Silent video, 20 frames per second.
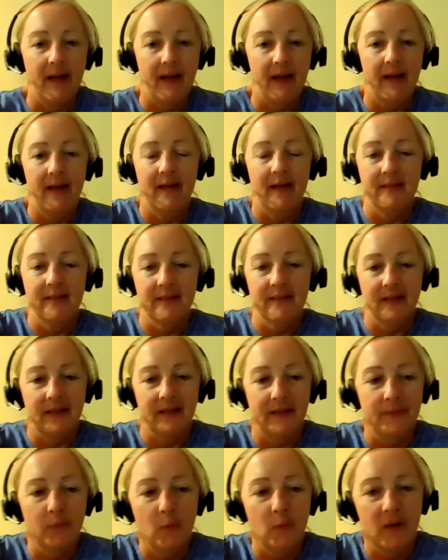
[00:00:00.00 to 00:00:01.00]
And
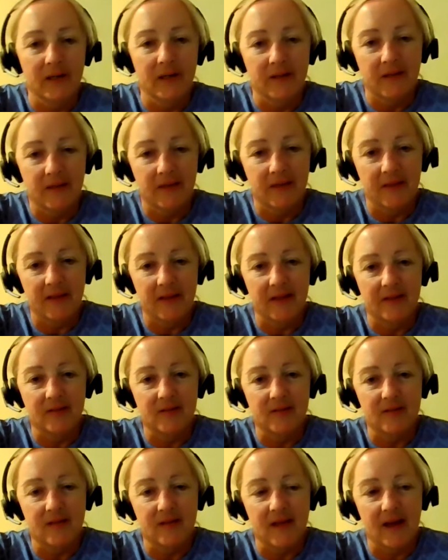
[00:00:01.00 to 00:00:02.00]
one of the
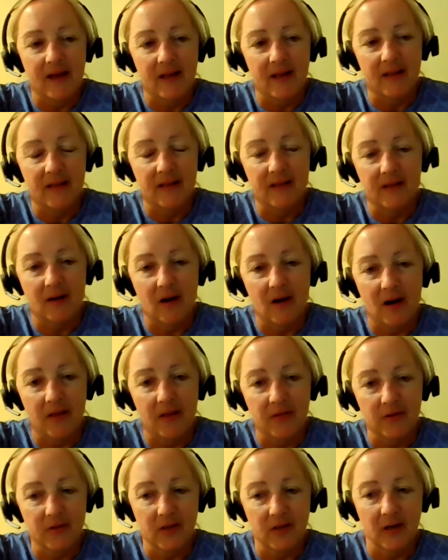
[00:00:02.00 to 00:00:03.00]
things that the
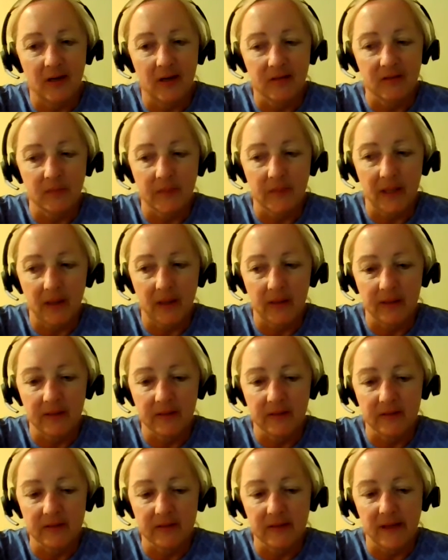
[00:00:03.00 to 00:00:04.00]
author talks about
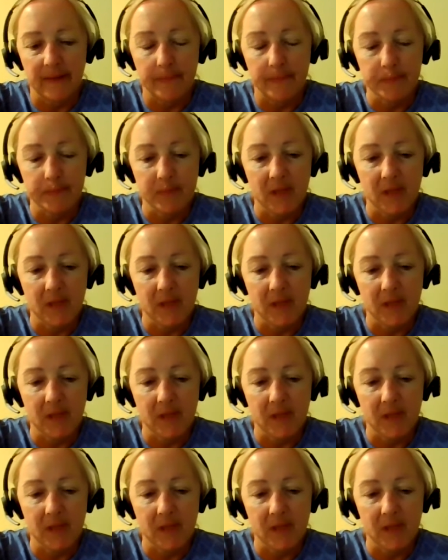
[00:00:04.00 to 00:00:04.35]
is that,